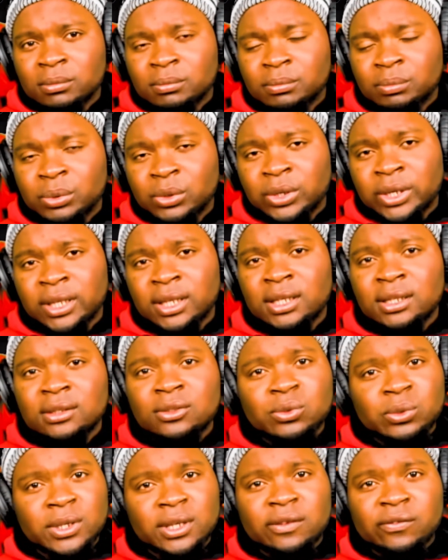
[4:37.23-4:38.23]
put in
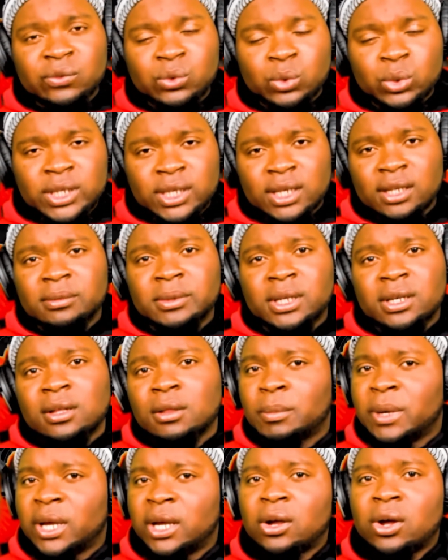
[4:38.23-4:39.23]
2014 because
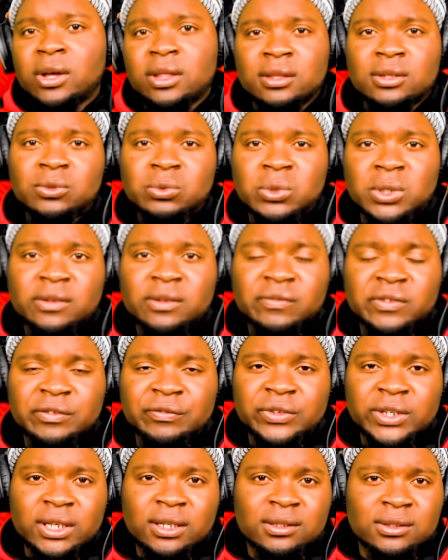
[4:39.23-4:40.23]
my car is a
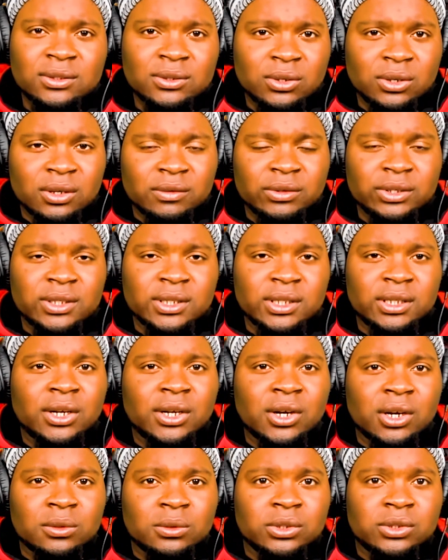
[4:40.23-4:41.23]
2015. So obviously the
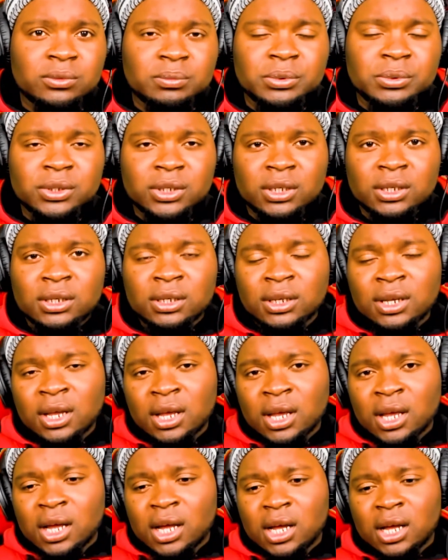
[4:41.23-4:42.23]
car was
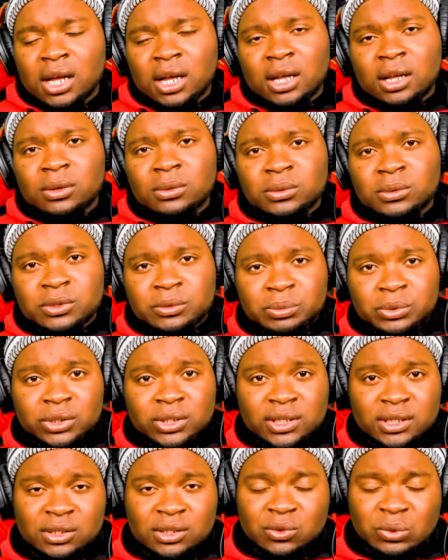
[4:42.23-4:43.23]

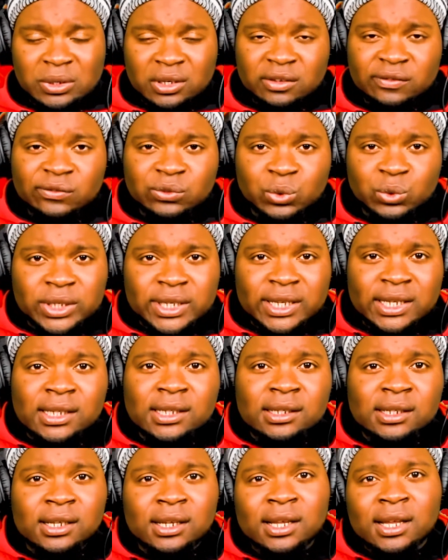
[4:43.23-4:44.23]
produced in
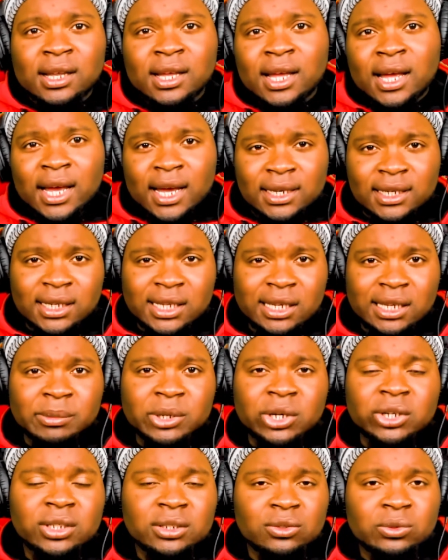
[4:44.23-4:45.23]
2014 and it came
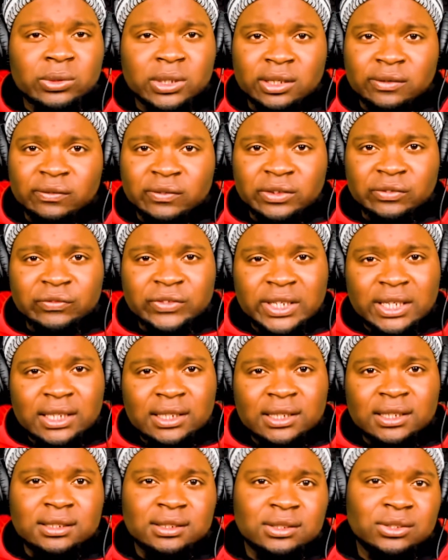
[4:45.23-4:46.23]
out in
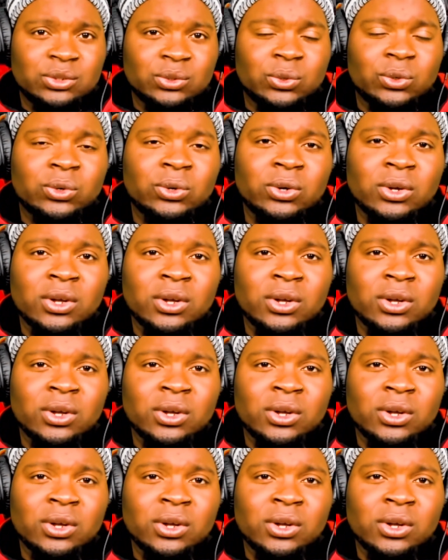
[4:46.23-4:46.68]
2015. So